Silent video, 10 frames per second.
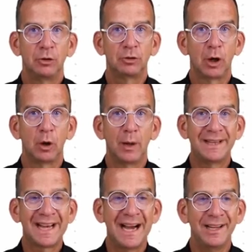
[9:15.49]
So
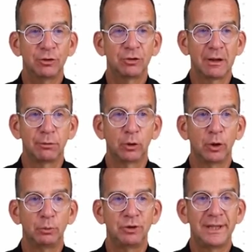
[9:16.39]
at the highest level,
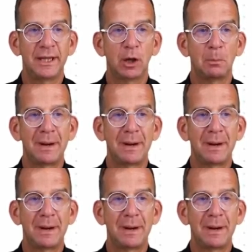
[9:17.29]
kubectl